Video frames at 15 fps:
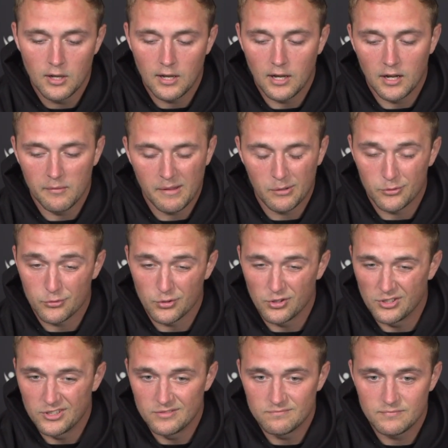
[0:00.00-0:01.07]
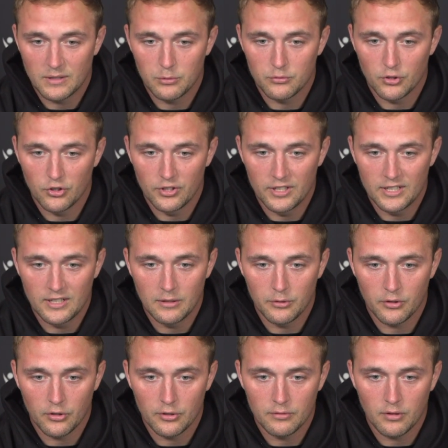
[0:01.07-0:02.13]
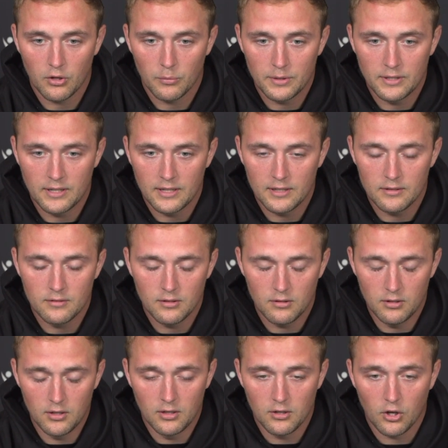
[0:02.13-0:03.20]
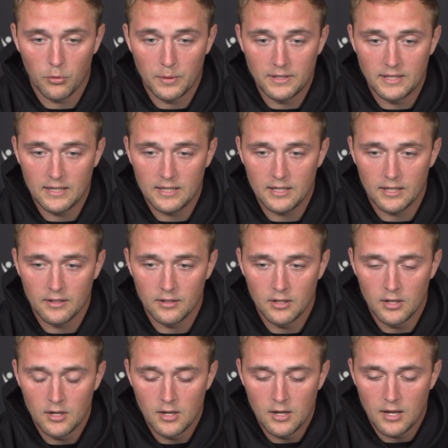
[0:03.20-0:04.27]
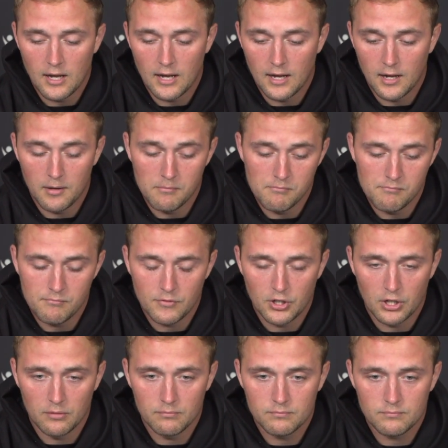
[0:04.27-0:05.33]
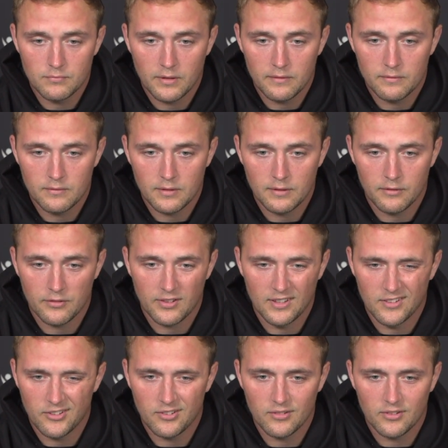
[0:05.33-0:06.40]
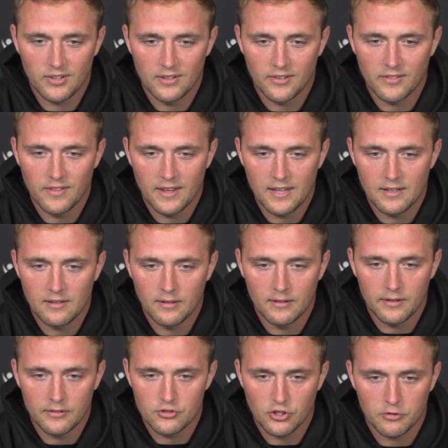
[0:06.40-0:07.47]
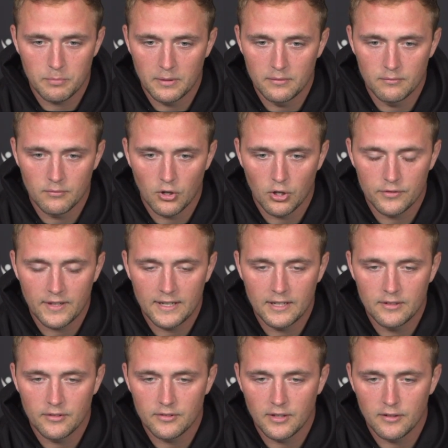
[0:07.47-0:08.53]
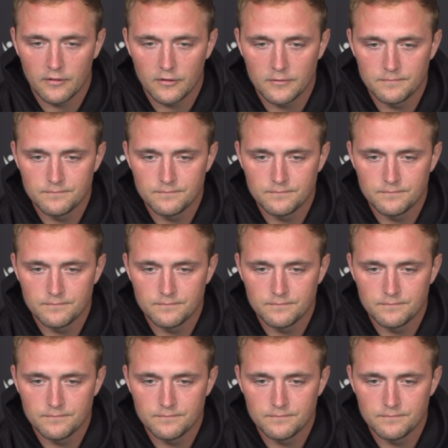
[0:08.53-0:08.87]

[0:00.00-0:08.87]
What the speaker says: that was really it. That was all we did. All we did. And, you know, since then, it's just been all tight end stuff.